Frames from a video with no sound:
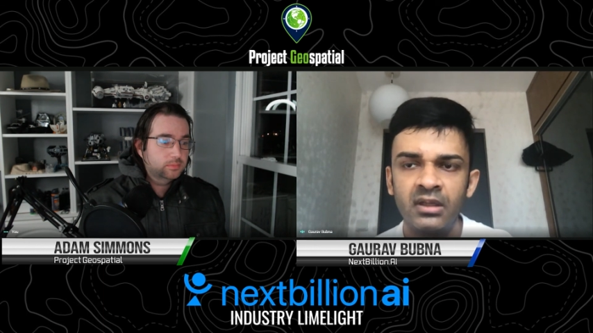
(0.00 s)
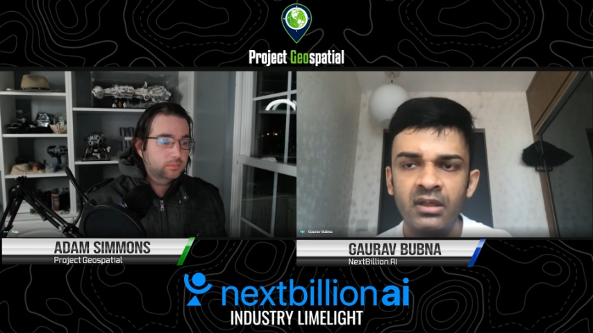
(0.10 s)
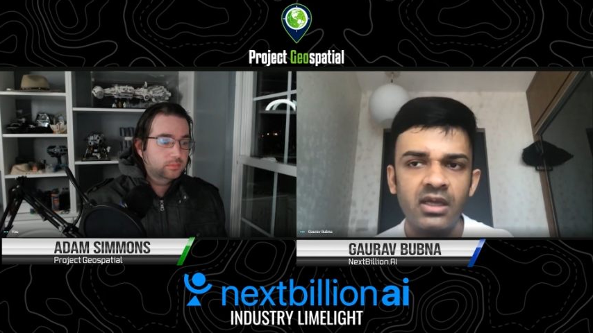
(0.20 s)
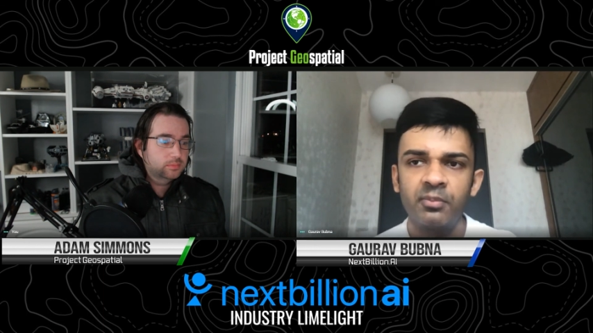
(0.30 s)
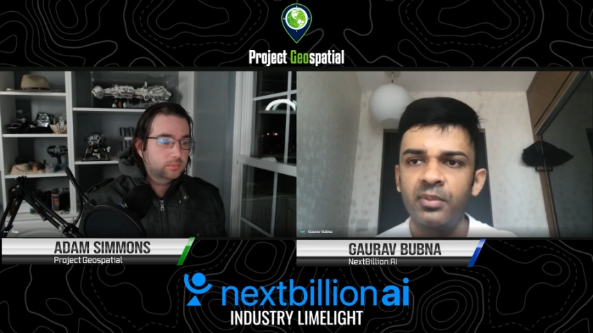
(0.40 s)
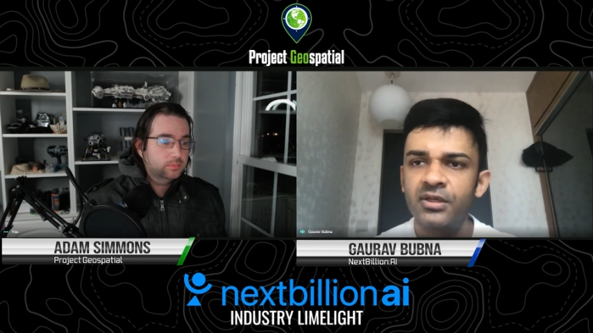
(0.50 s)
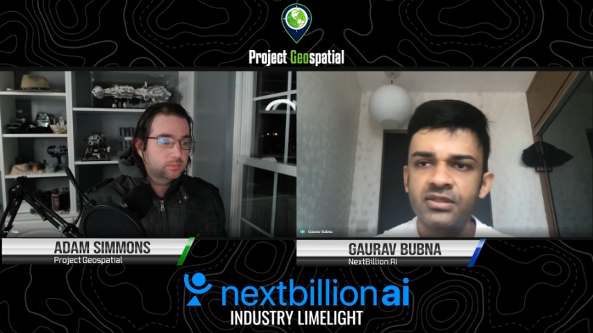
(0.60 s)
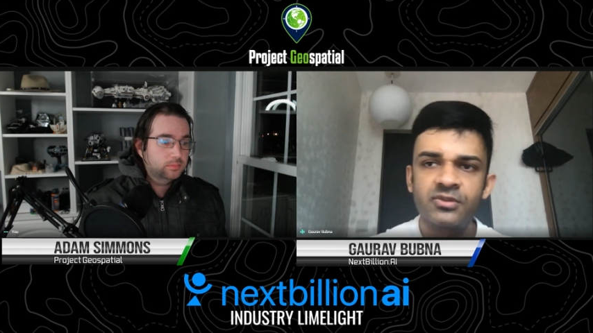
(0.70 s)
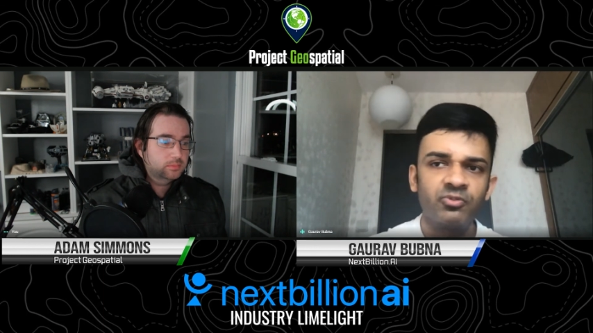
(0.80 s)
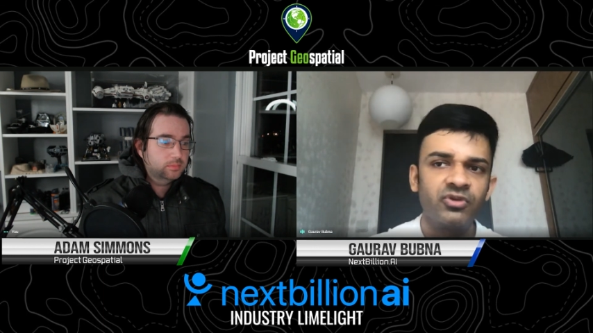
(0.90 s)
Speaker 1: yeah, because
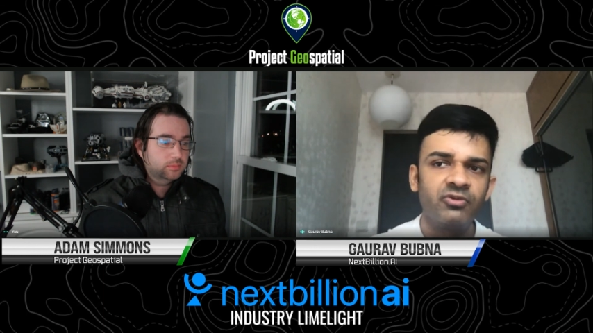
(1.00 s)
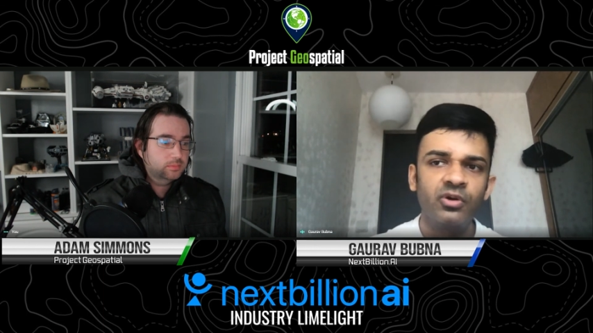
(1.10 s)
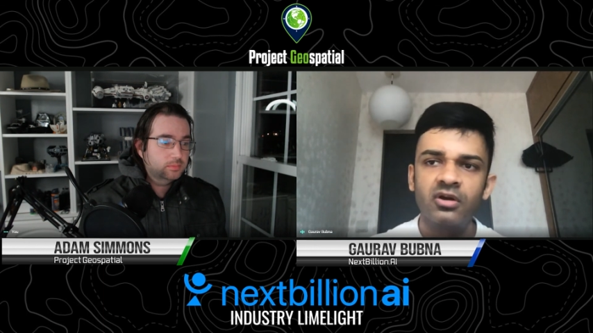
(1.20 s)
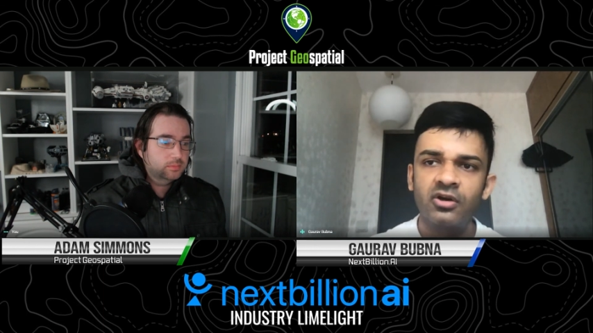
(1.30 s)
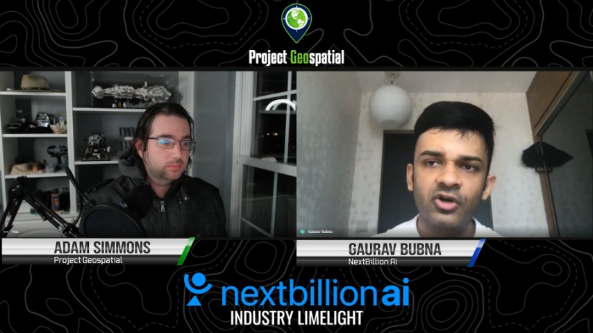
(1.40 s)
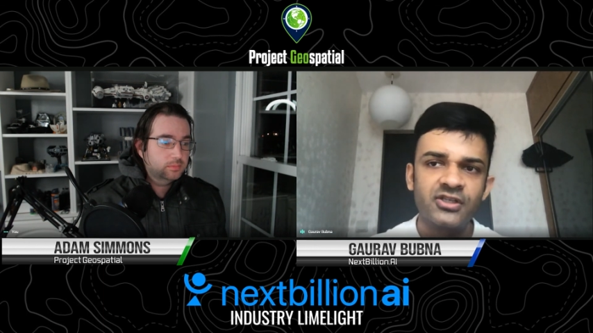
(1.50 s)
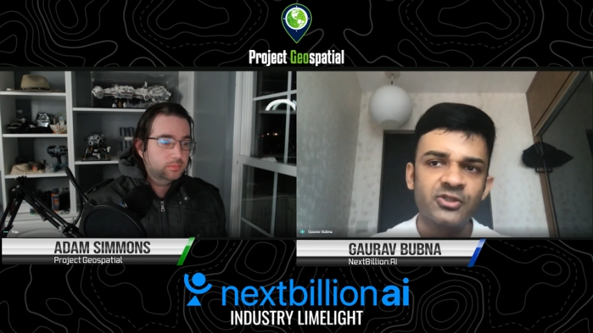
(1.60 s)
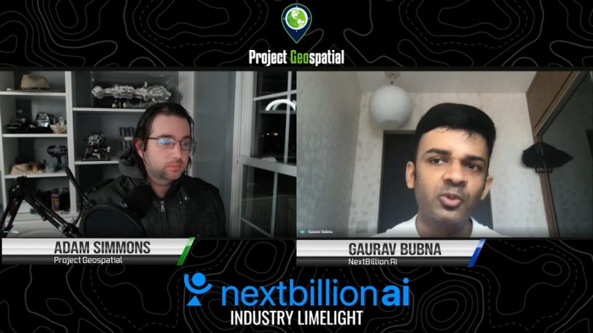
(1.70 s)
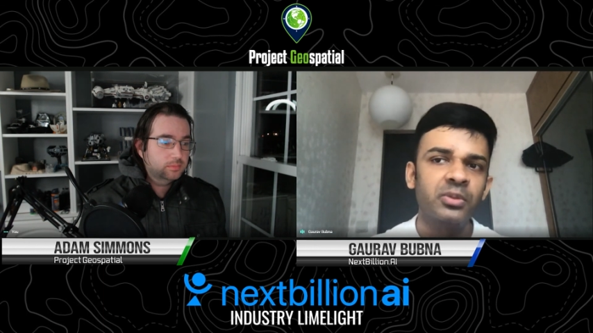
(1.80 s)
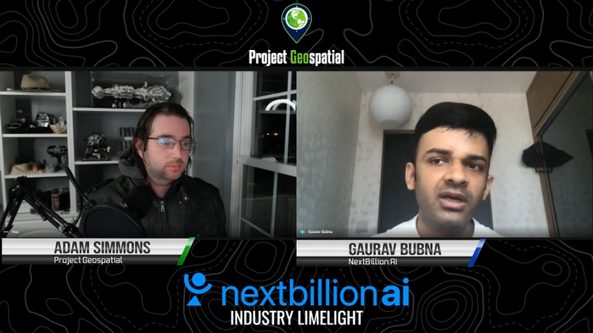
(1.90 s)
we work across so
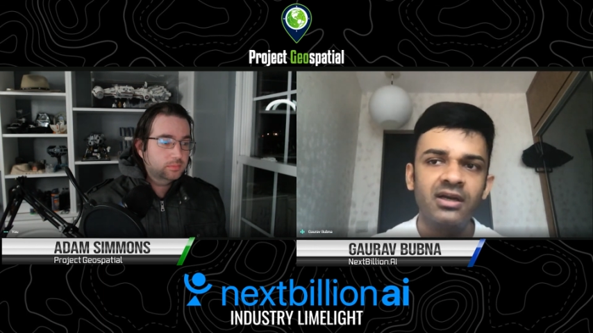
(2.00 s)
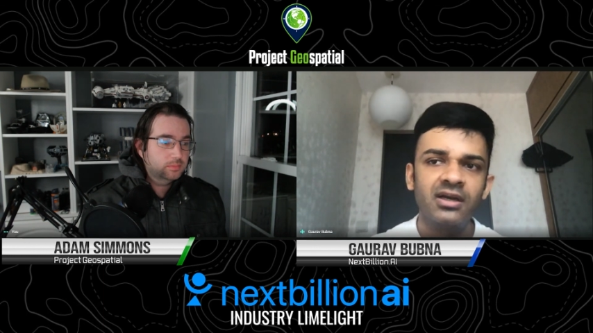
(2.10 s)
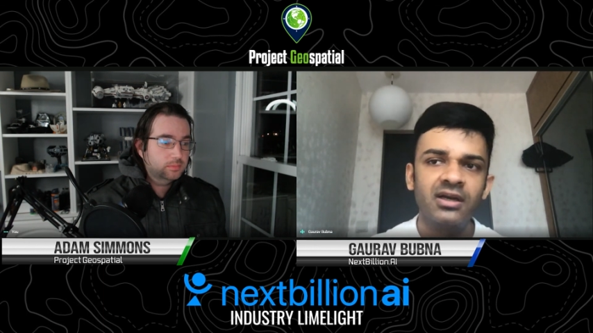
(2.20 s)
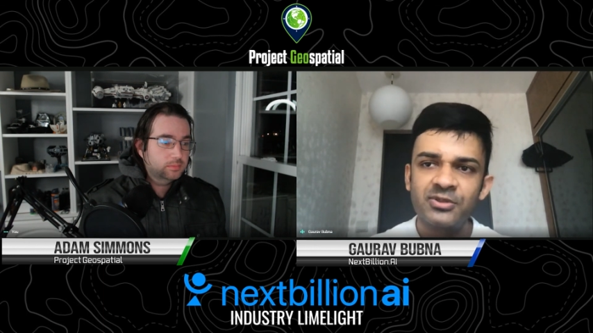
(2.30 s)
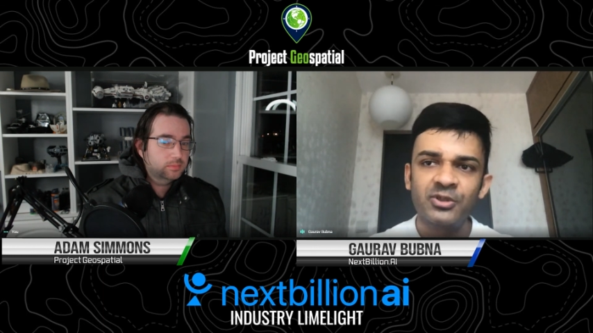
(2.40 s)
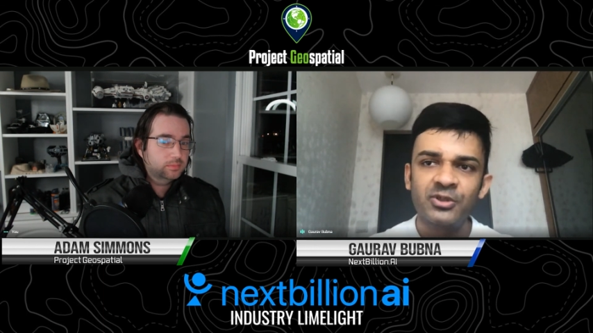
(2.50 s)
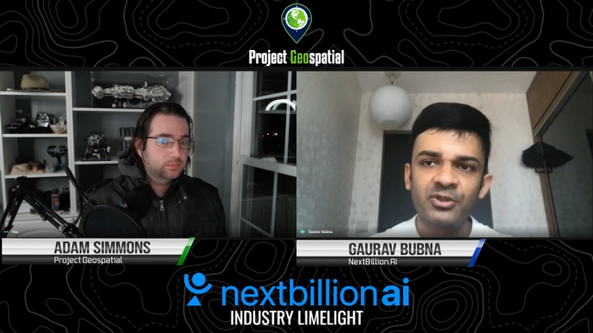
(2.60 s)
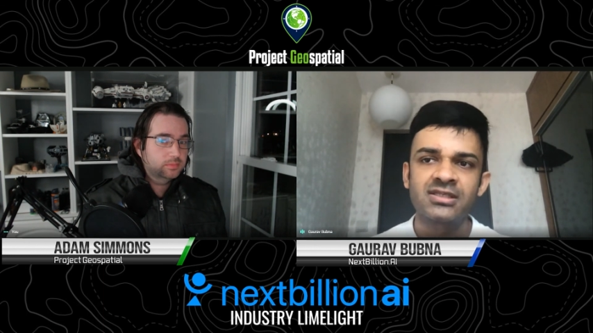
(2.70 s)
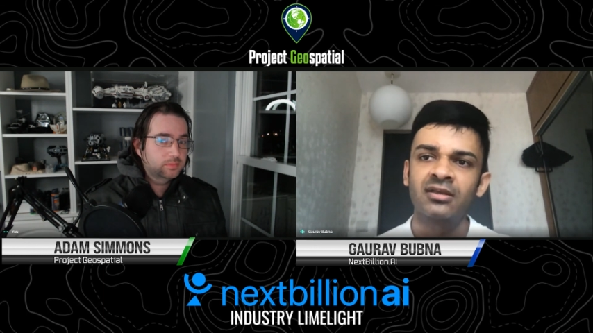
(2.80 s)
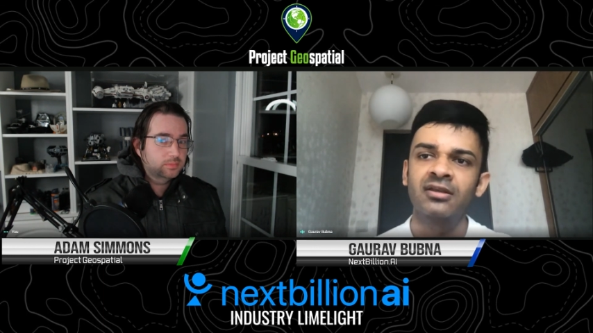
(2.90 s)
many time
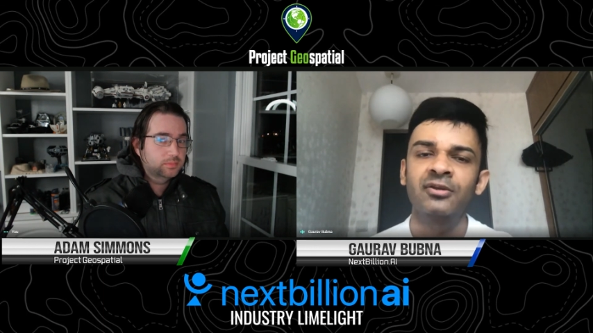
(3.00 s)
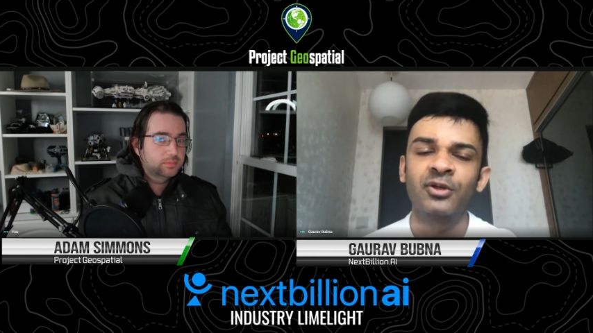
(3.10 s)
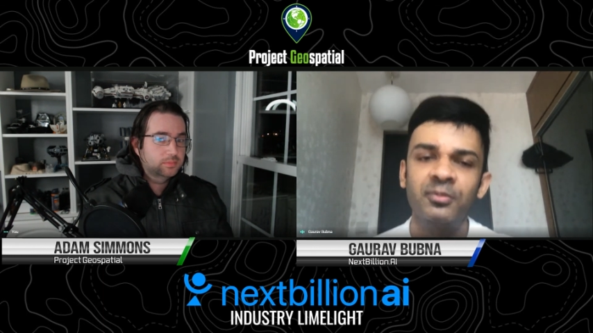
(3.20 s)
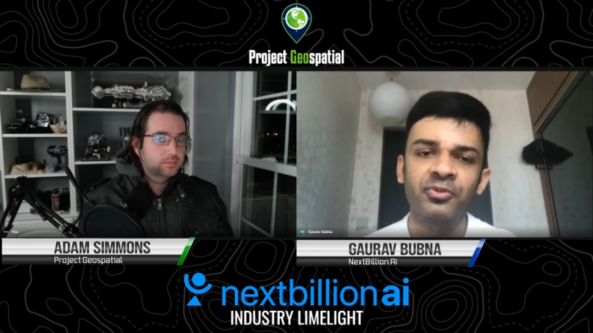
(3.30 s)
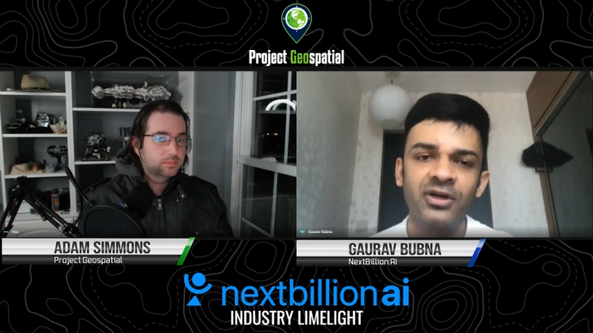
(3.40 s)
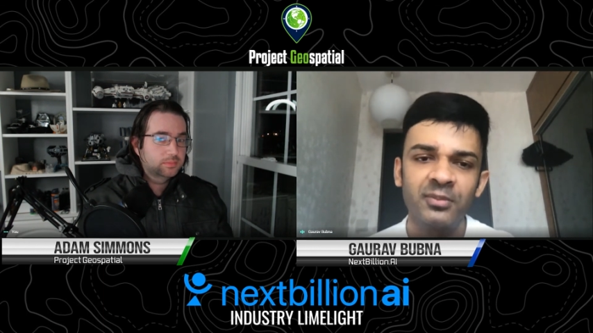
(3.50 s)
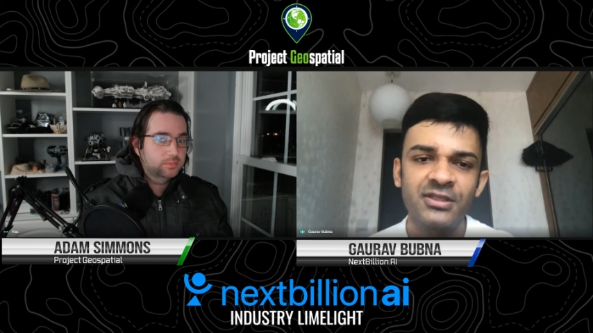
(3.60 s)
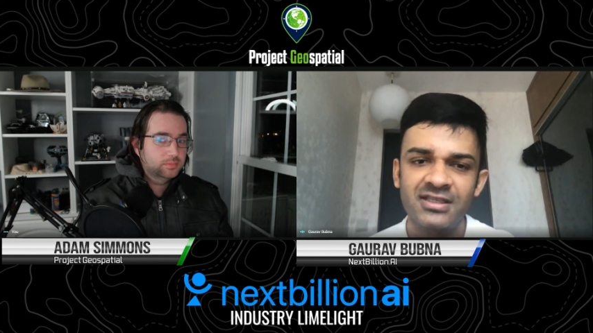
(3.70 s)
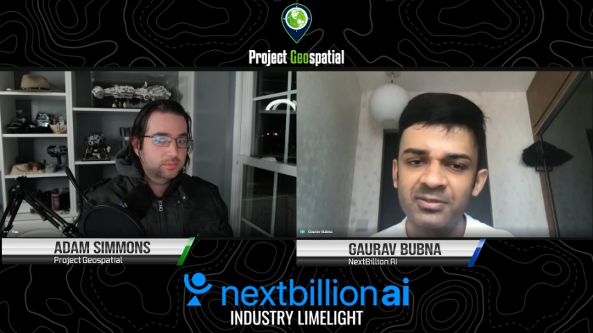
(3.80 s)
zones, you can pretty much